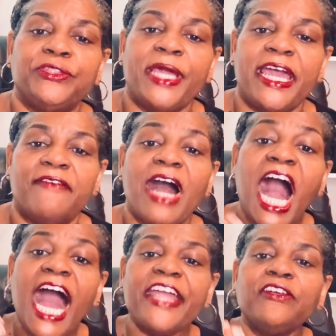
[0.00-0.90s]
to have
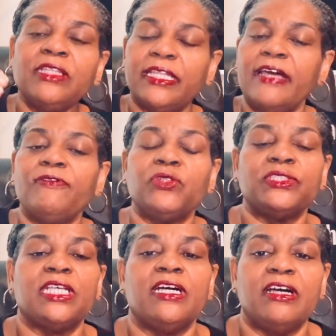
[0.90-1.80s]
higher
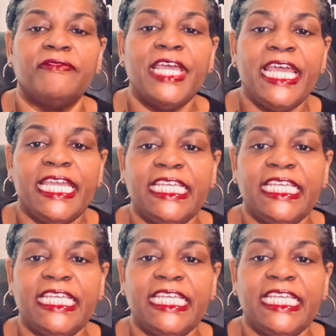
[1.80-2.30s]
levels of